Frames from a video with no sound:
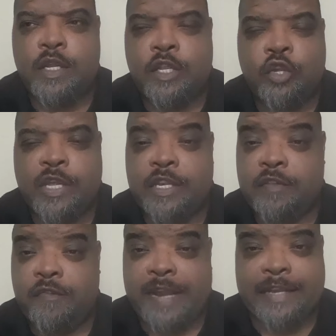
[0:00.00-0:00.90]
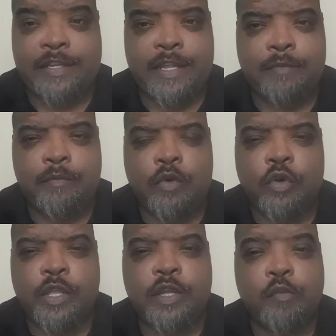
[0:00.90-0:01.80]
you can deflect it,
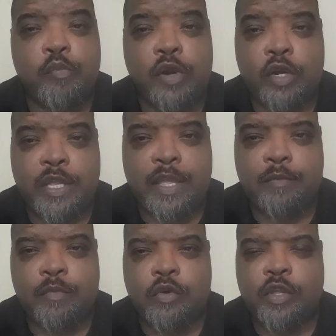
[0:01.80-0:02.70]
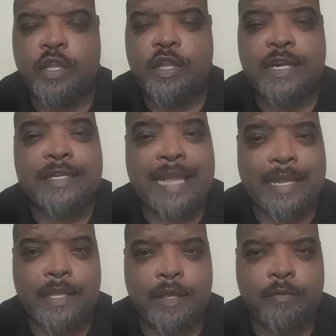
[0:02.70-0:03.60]
or you can block it, or you can
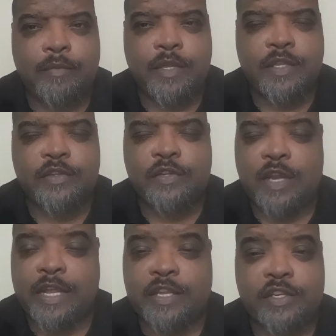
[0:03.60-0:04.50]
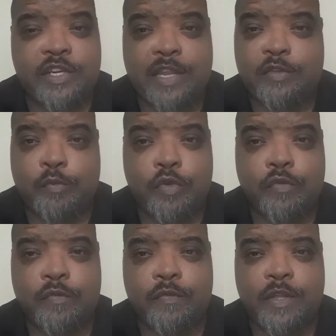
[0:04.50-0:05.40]
attack it. It's like a chess
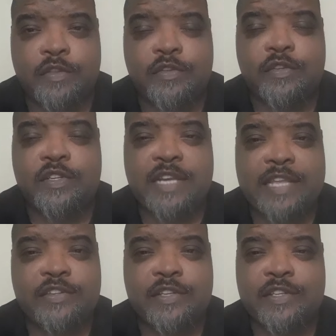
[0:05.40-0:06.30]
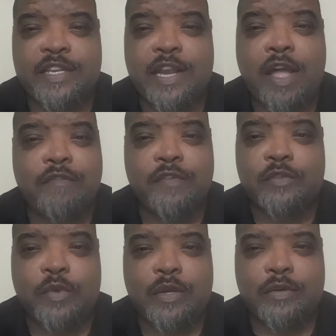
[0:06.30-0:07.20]
move. It's chess is in life
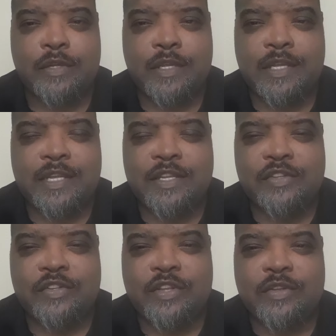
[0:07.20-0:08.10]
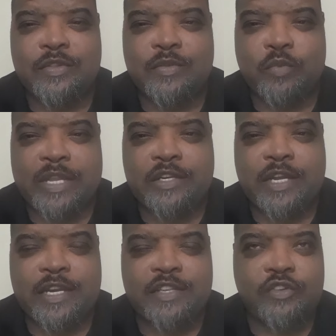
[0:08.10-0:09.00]
as well. So Wing
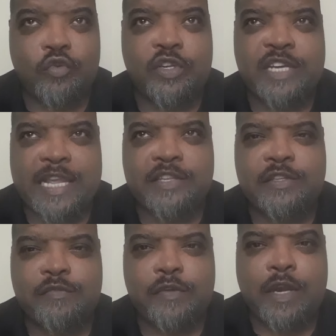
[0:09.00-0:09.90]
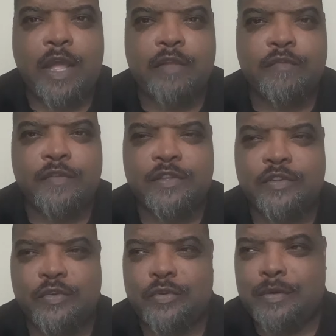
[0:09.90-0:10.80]
Chun is your chess for life. It's
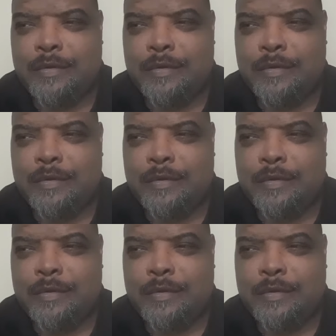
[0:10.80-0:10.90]
your